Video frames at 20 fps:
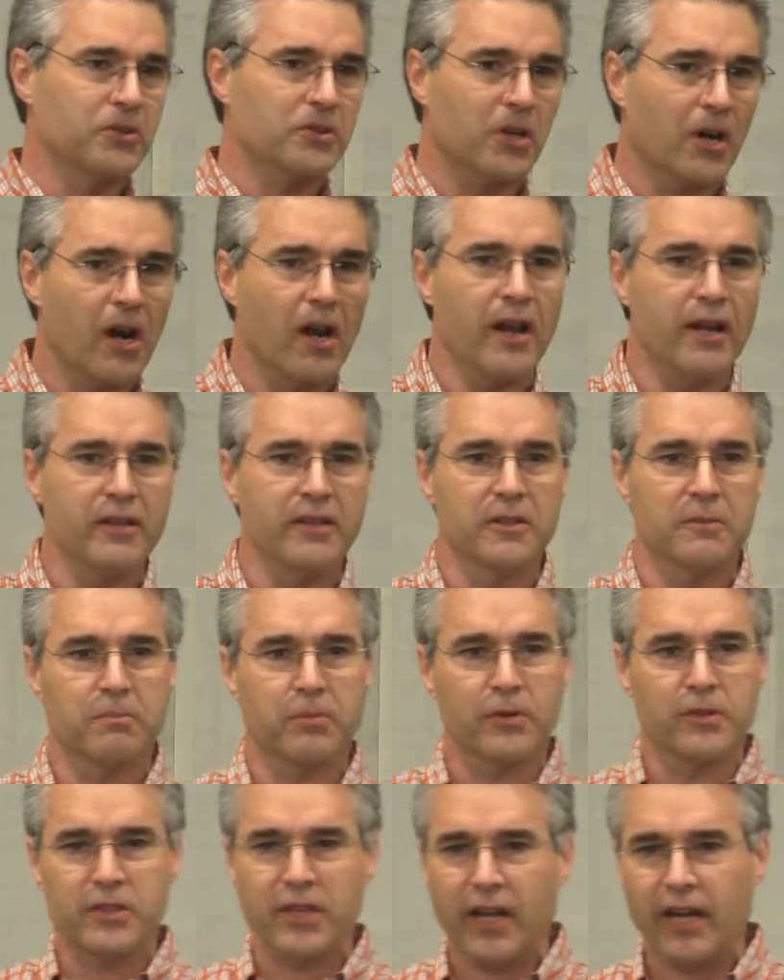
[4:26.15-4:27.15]
trying to
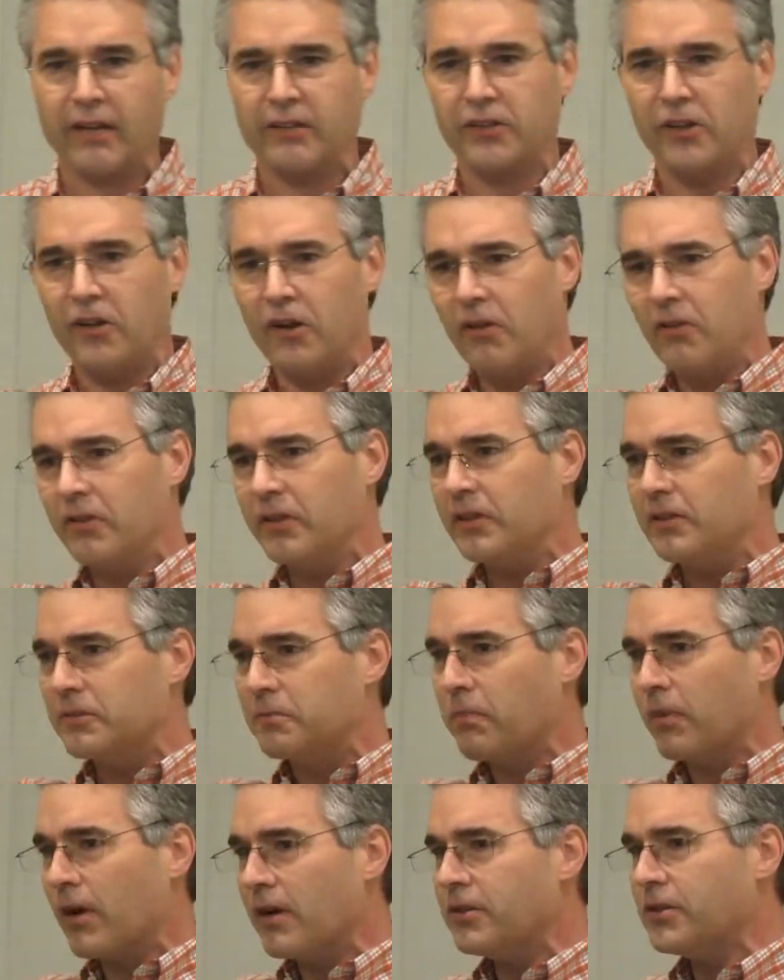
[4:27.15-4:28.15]
protect all these
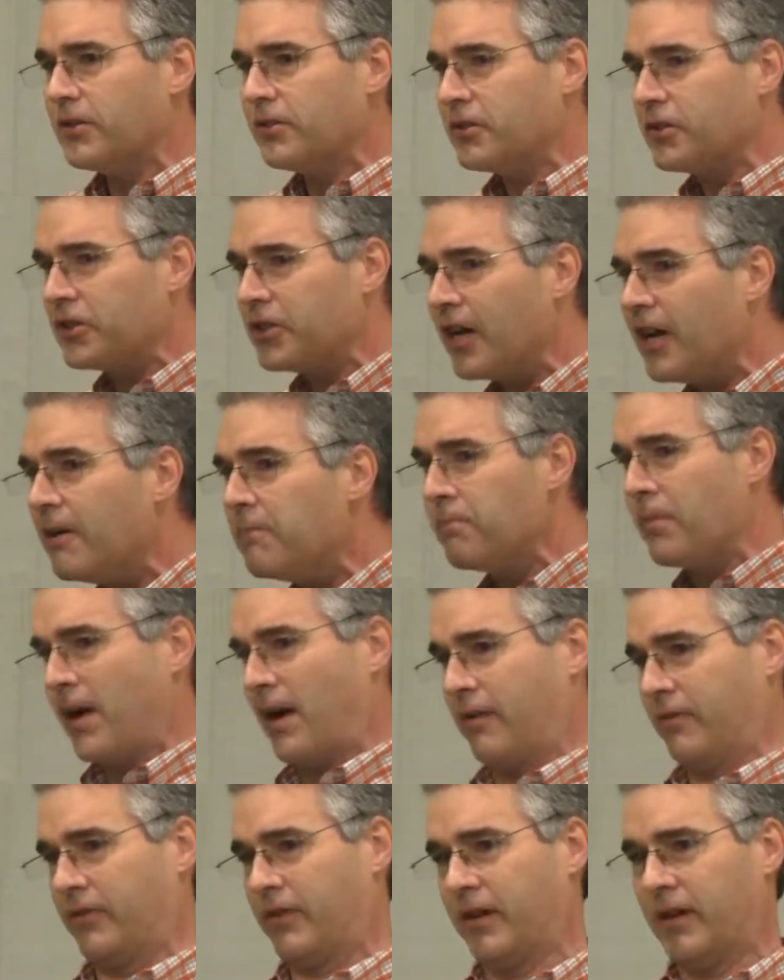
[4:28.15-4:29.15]
precious sheep
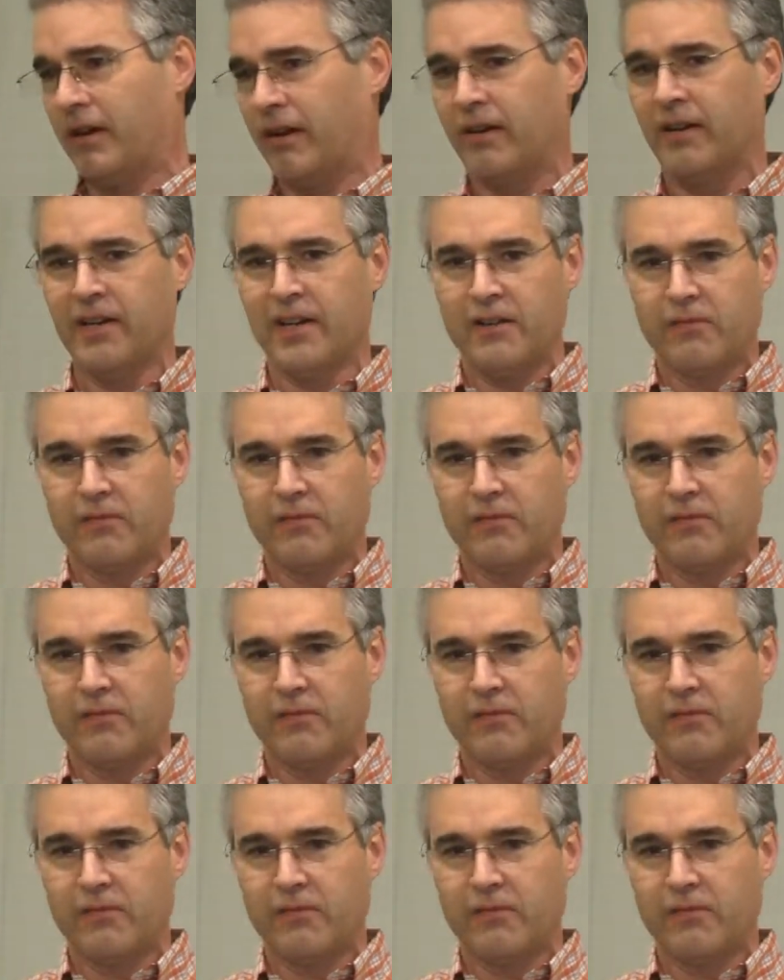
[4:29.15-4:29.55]
out there